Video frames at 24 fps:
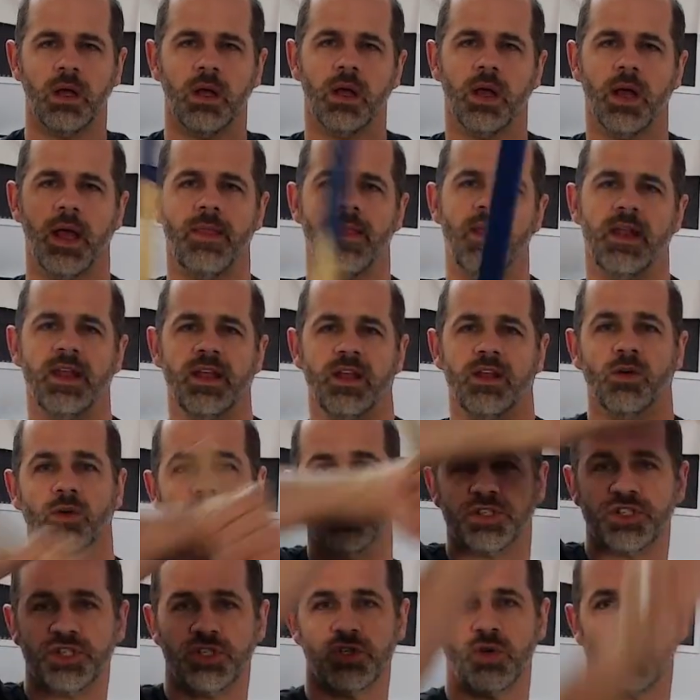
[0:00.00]
And then you can go the
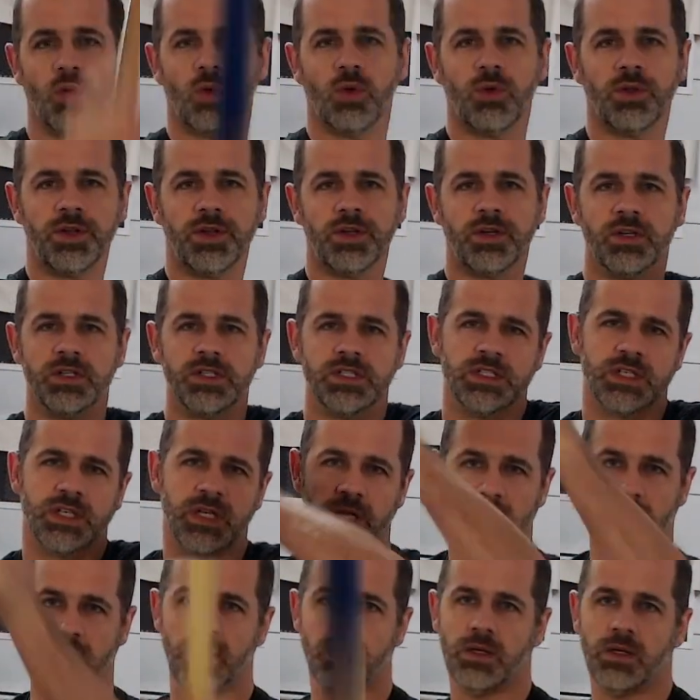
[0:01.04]
shoulders.
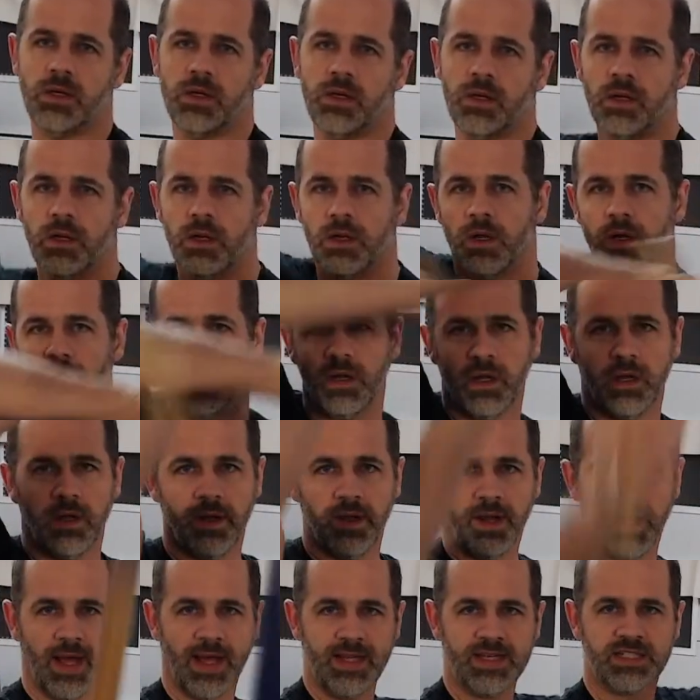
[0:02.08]

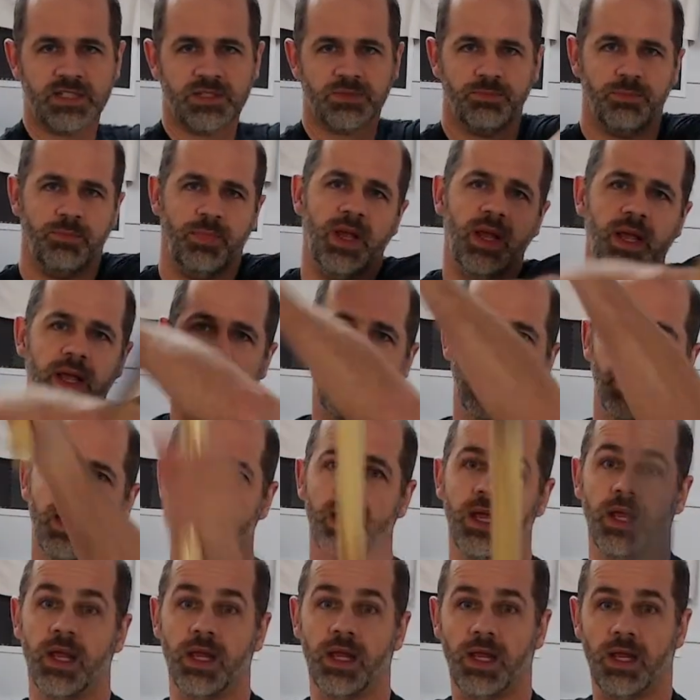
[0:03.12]
Nice
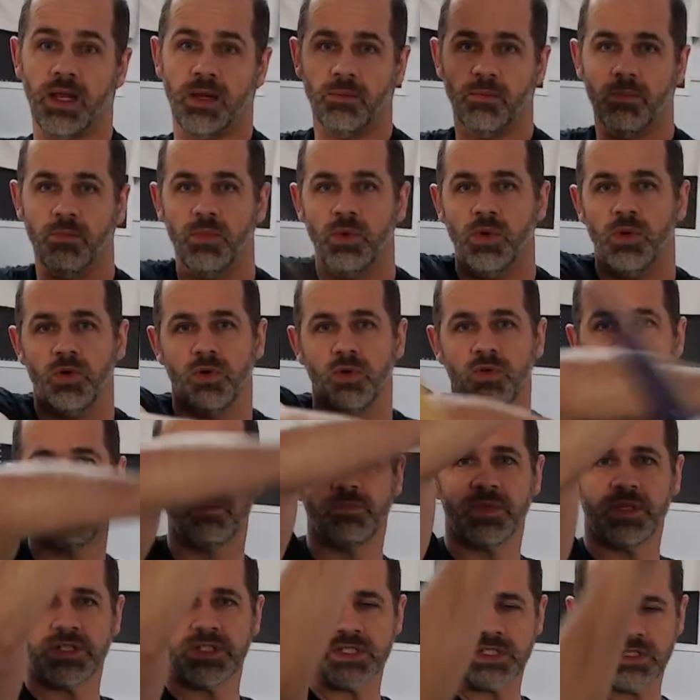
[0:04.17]
big
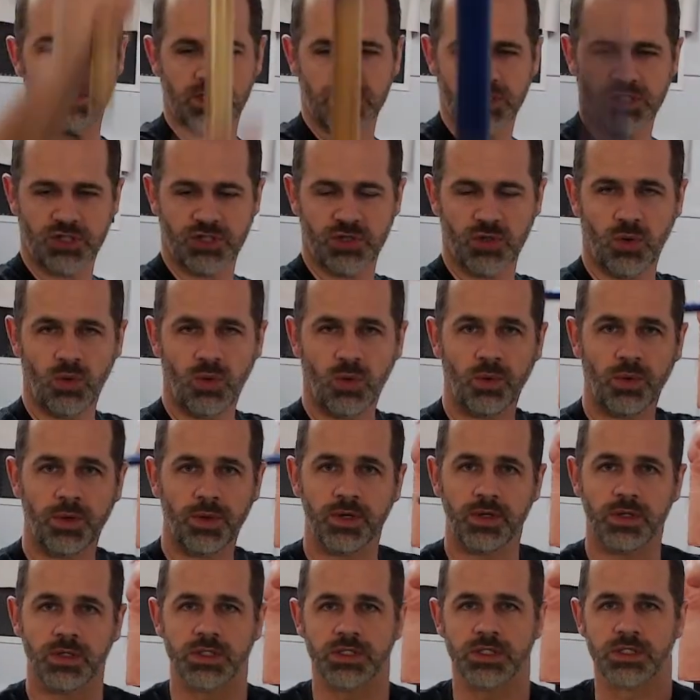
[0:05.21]
movements in the
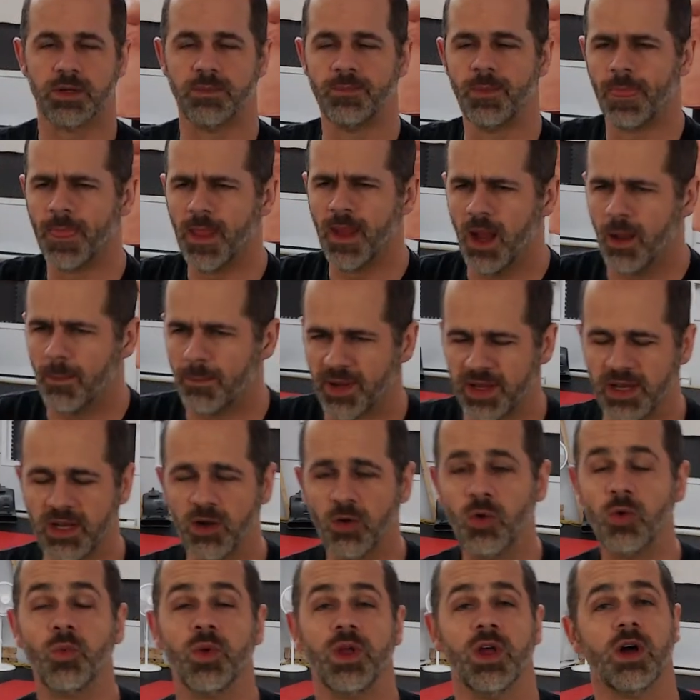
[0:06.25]
shoulders. But you know
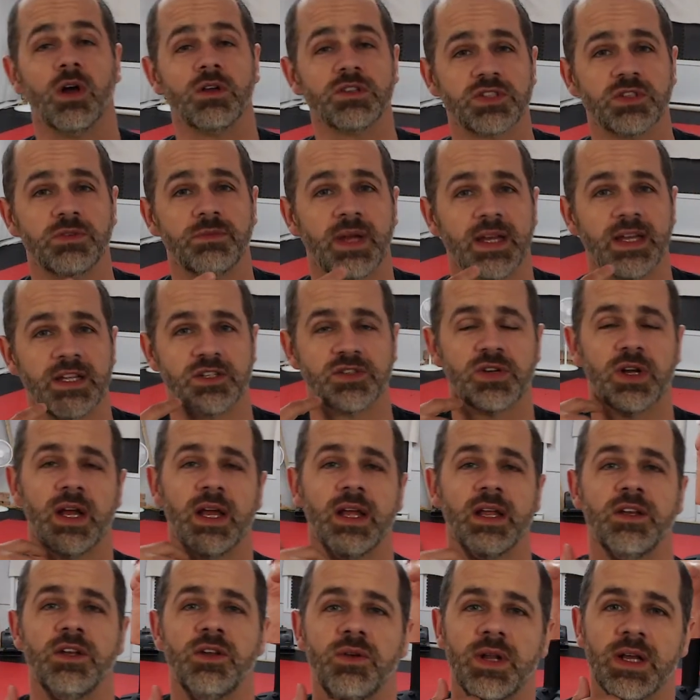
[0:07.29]
what we also might try
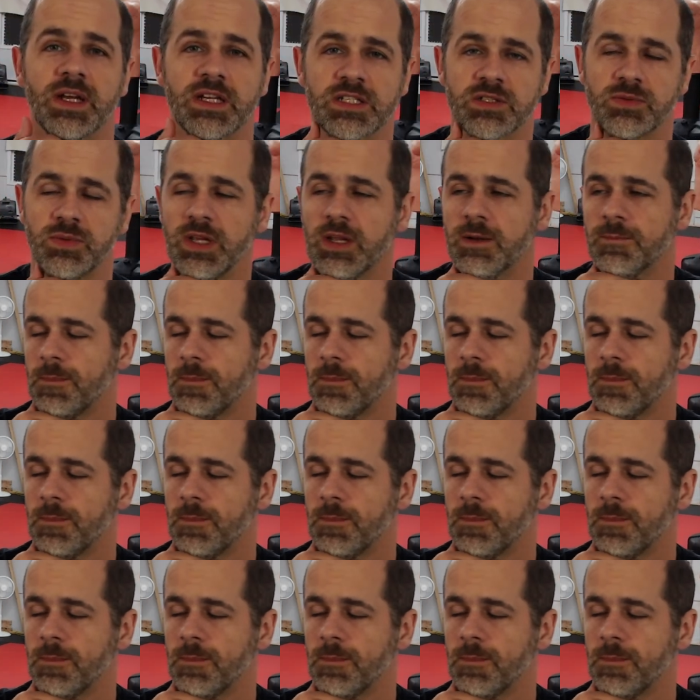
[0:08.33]
and do next week?